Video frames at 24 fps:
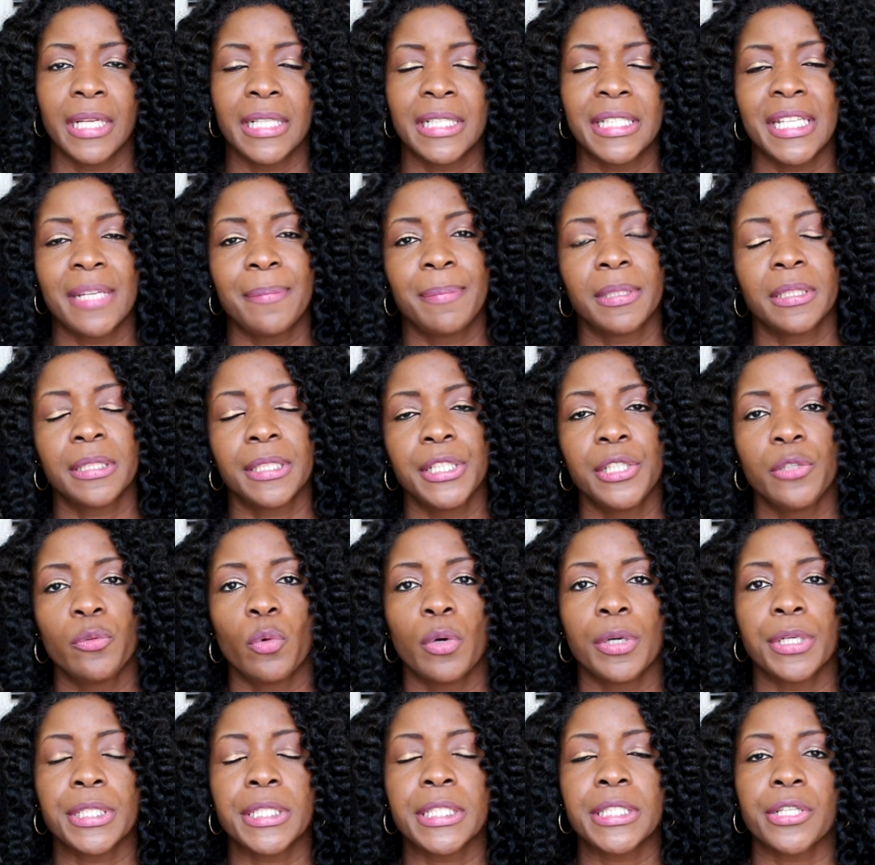And typically you
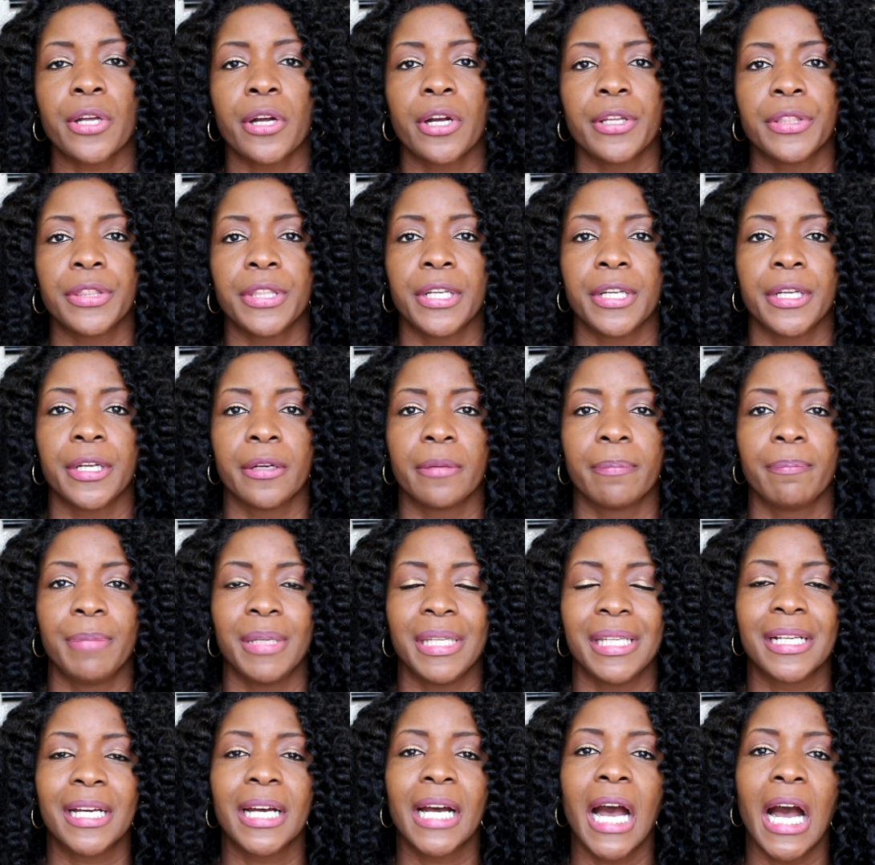want to start there
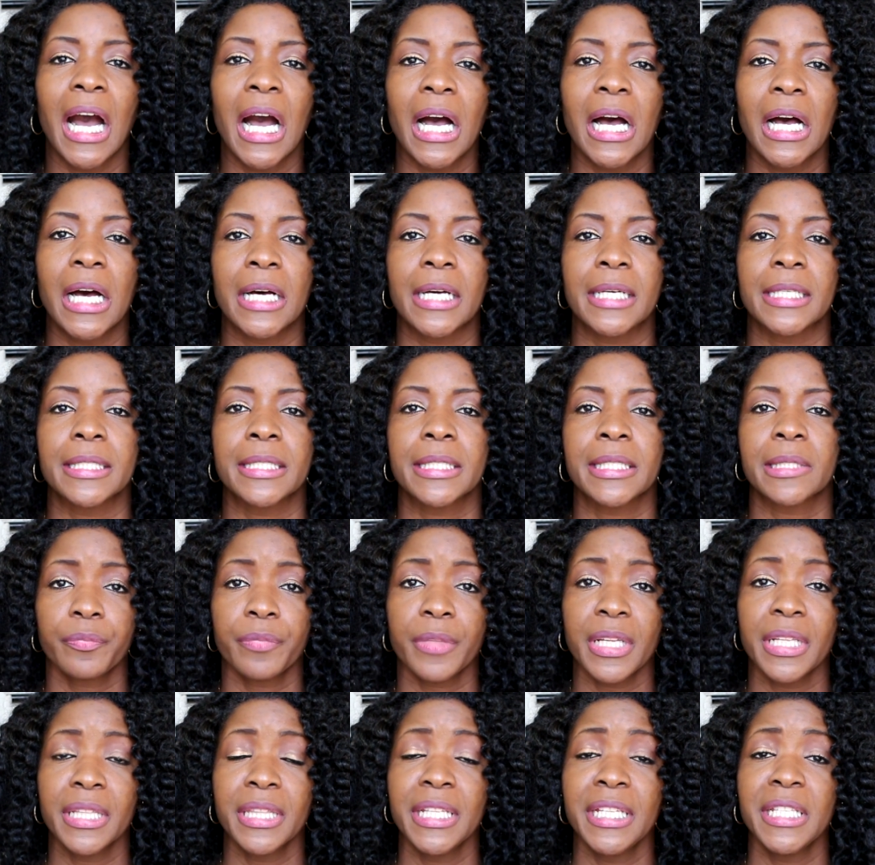because
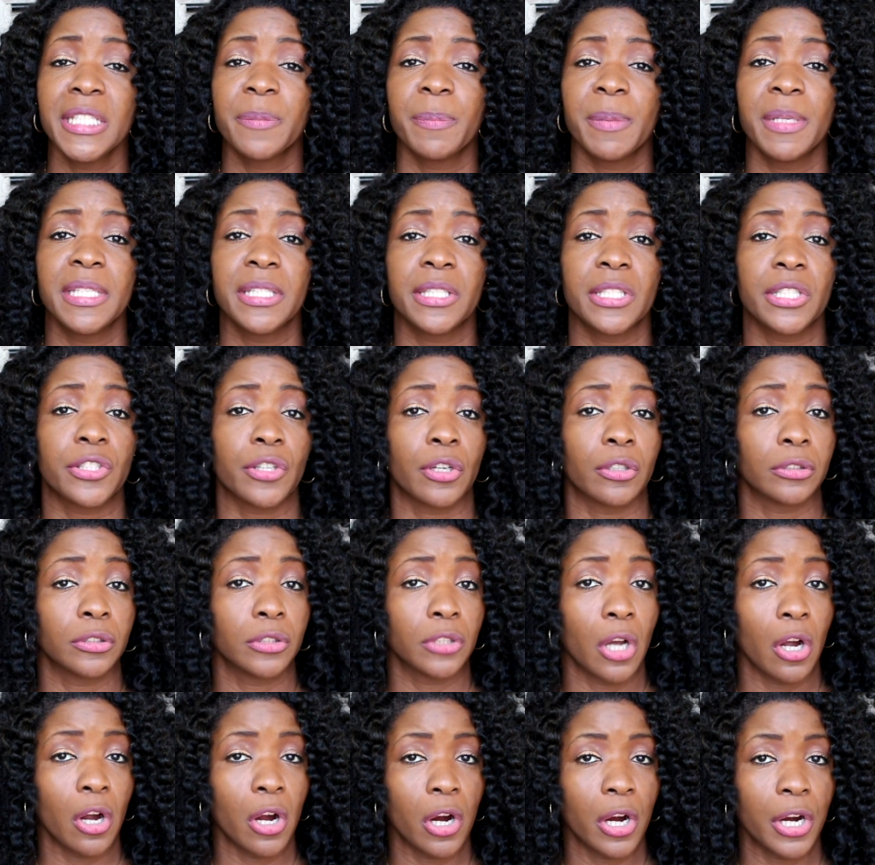these pieces are
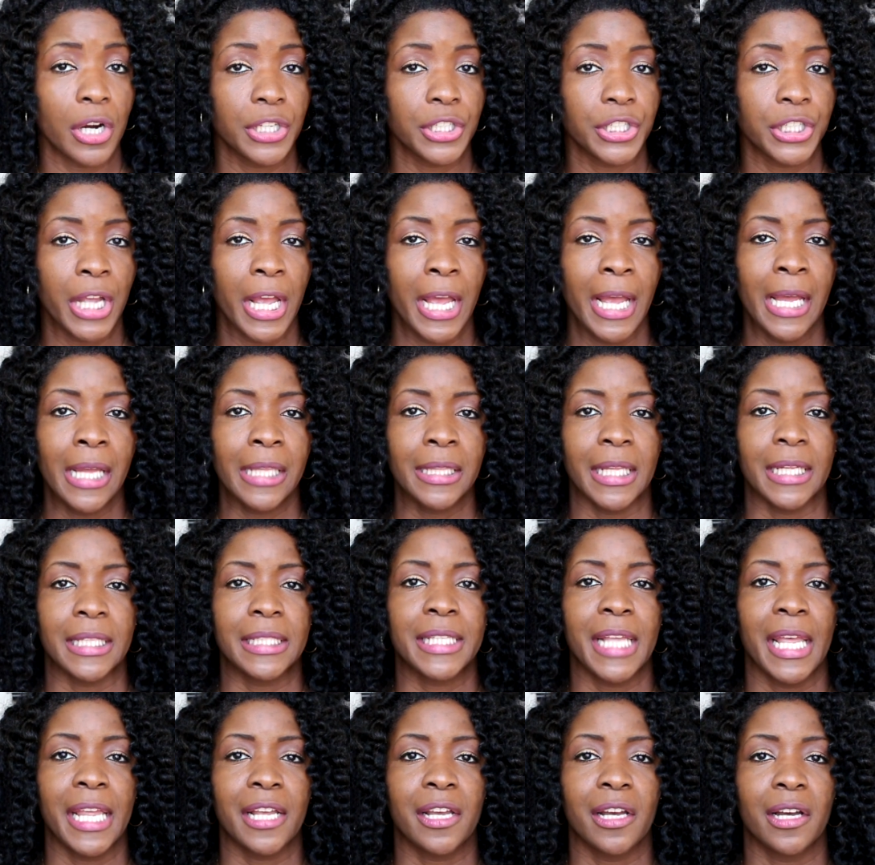large, they
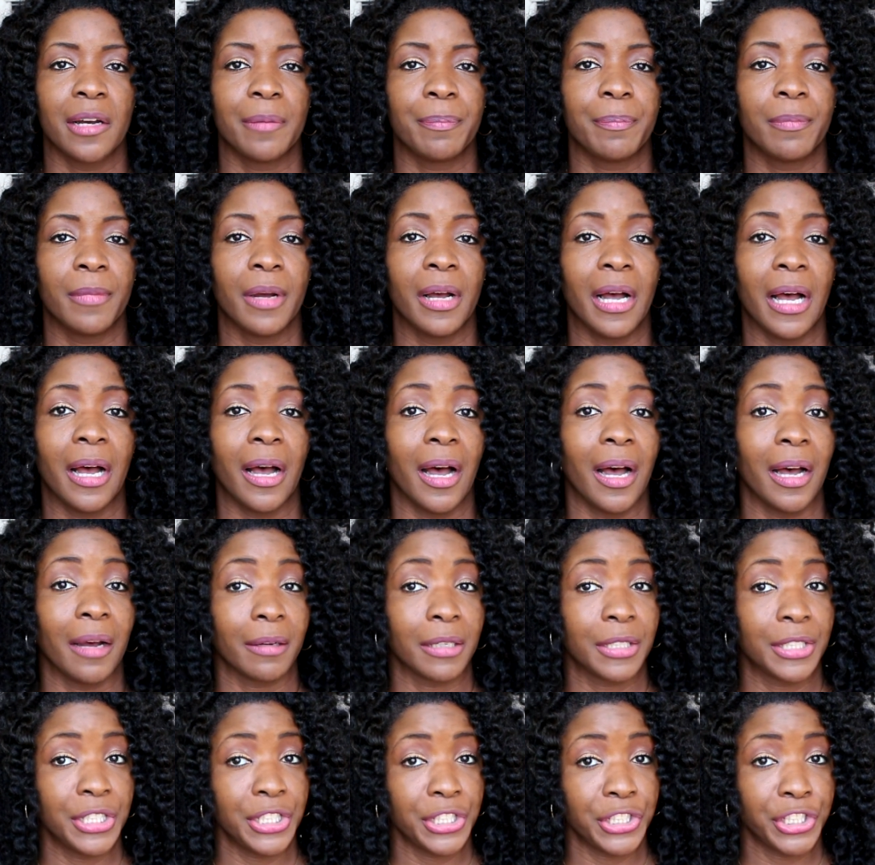take up
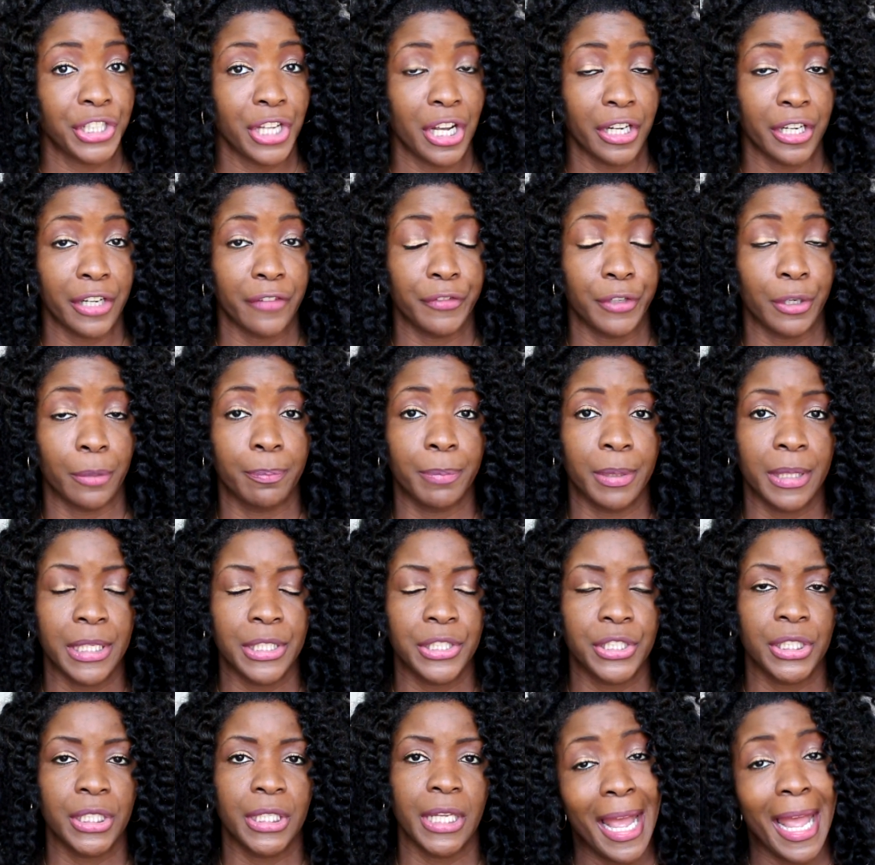a good chunk of your
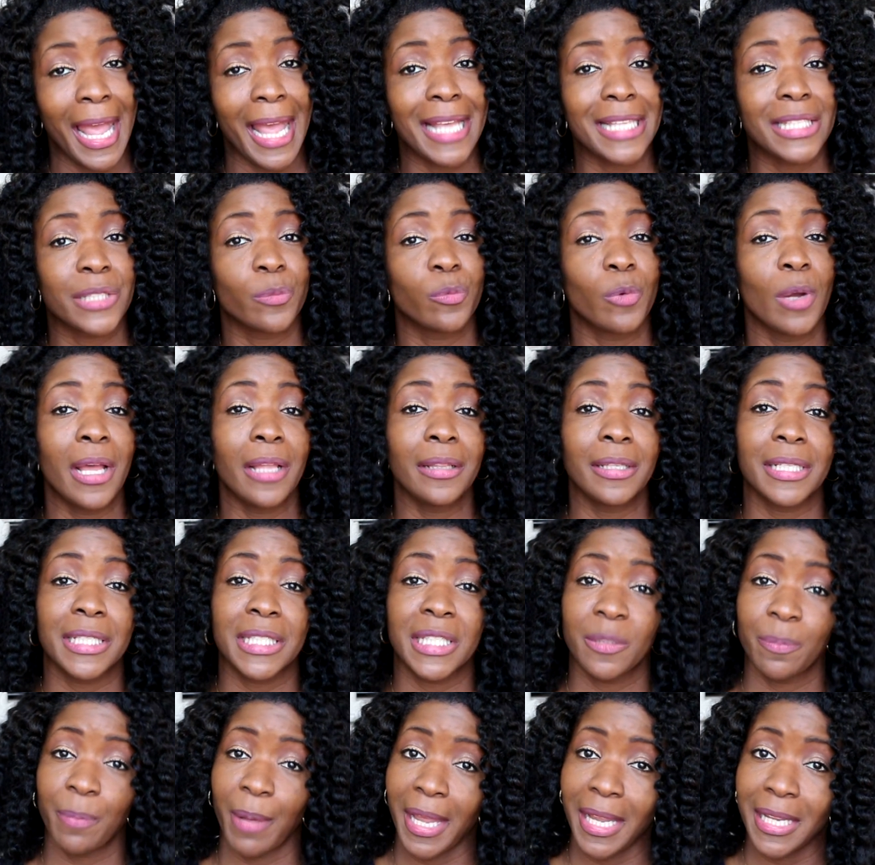budget as well
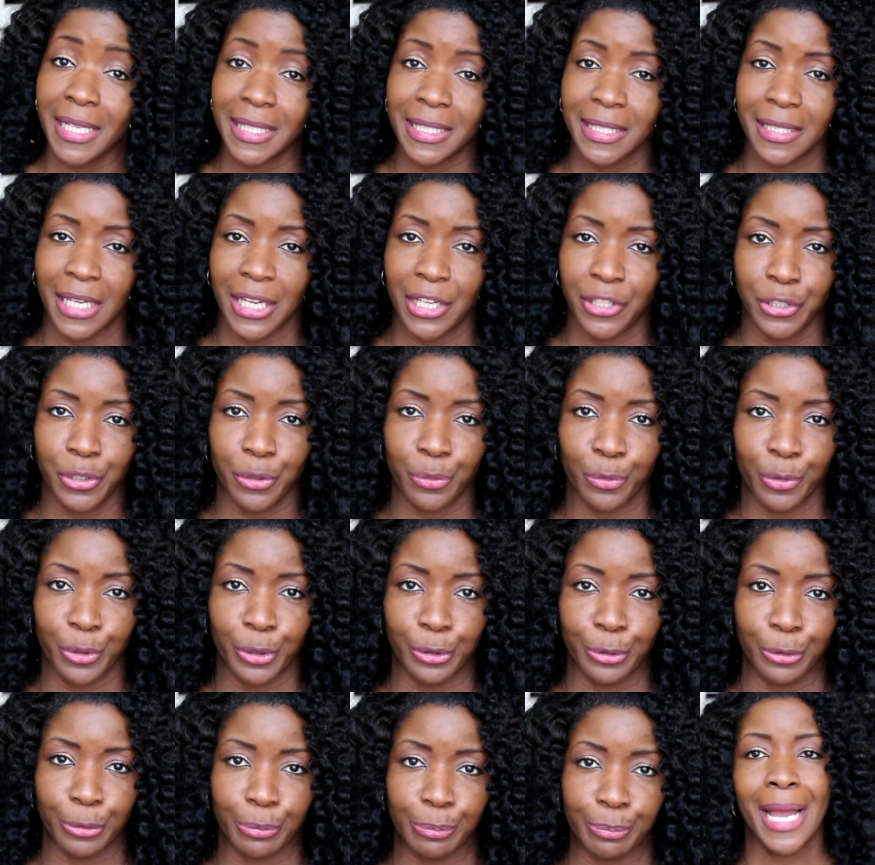as space in your
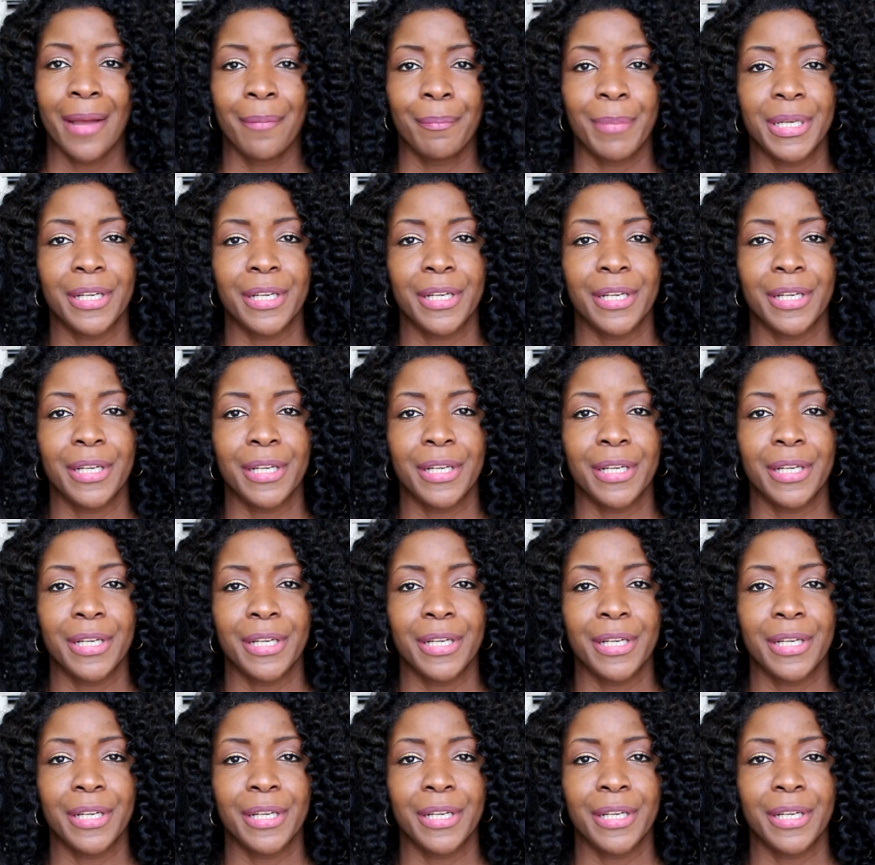room.